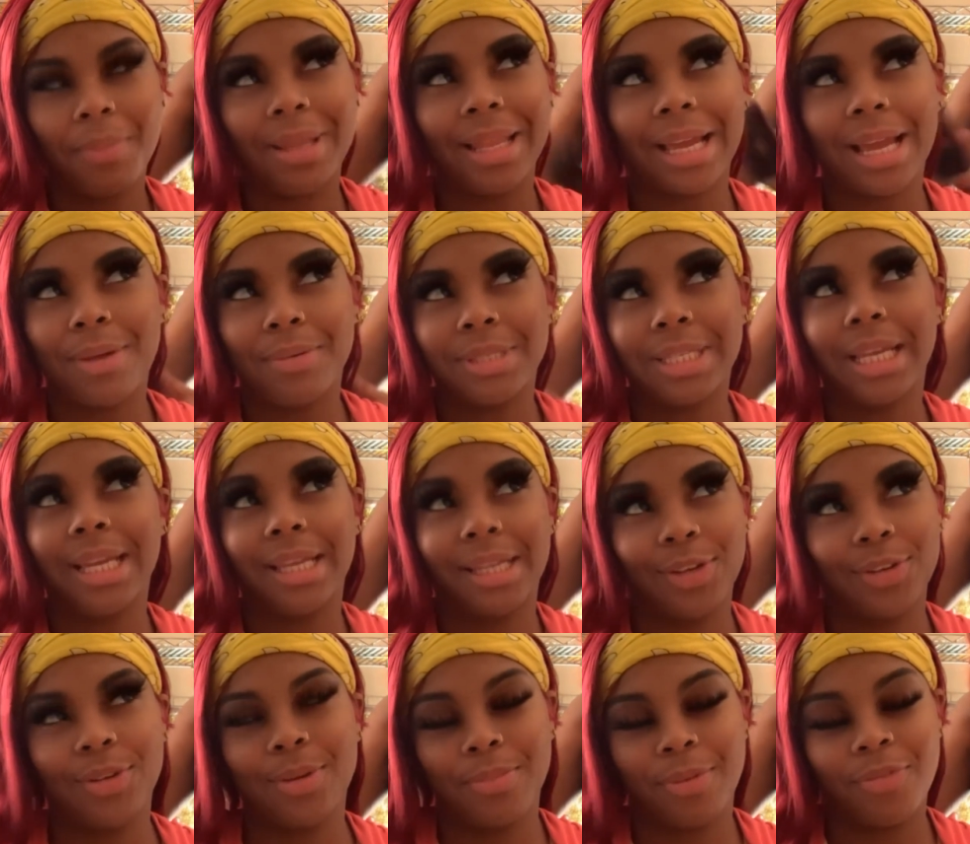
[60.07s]
Like I was
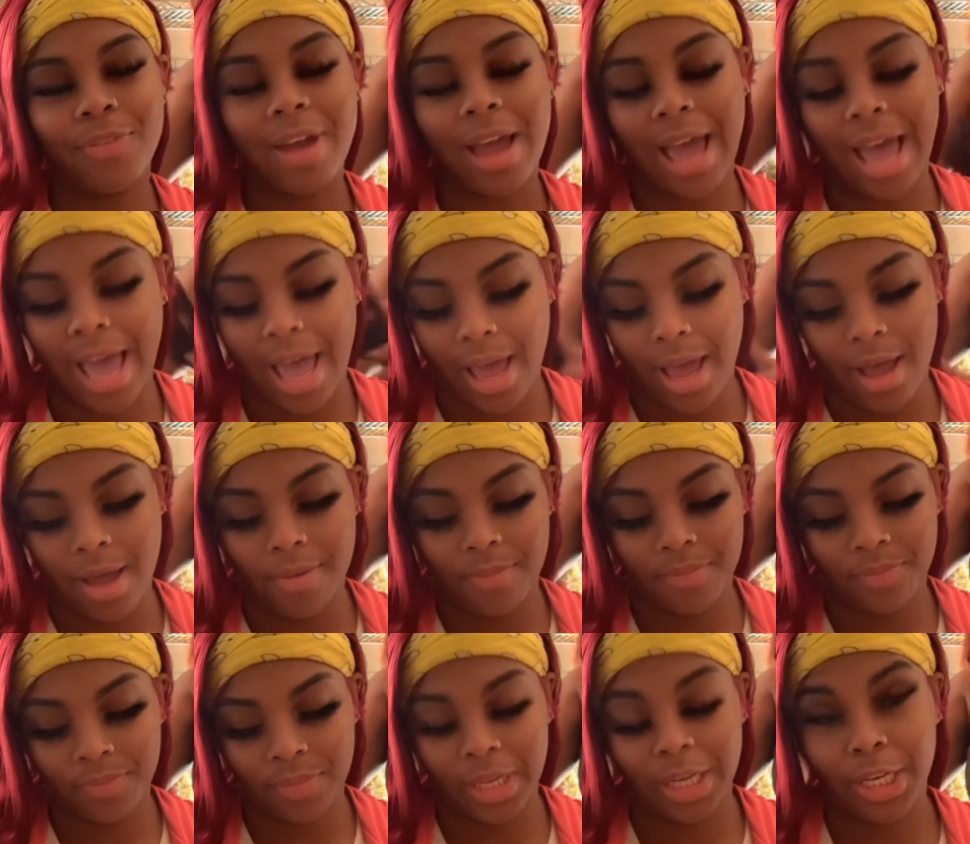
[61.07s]
saying for, uh, um,